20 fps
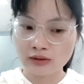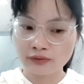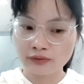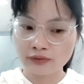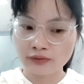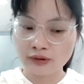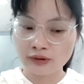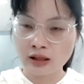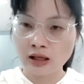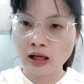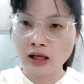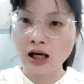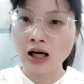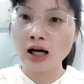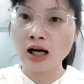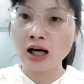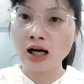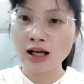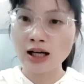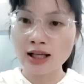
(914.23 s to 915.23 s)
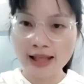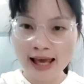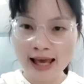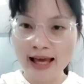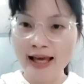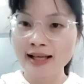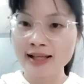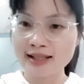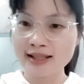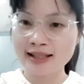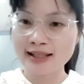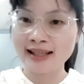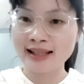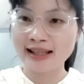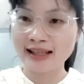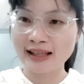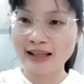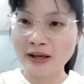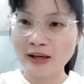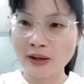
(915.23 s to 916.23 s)
Yes.
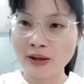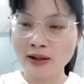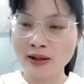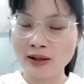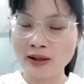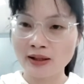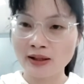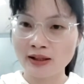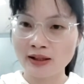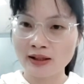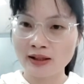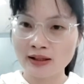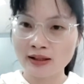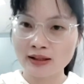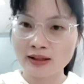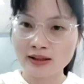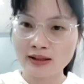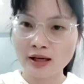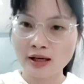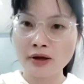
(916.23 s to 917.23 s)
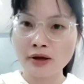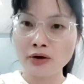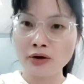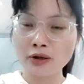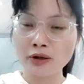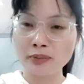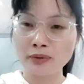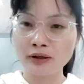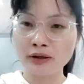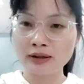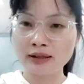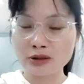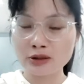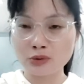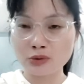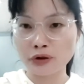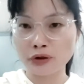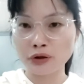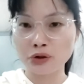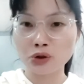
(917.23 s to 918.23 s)
The mainly products
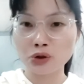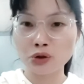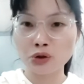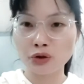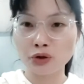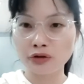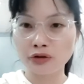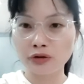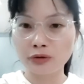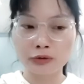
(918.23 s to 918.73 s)
we do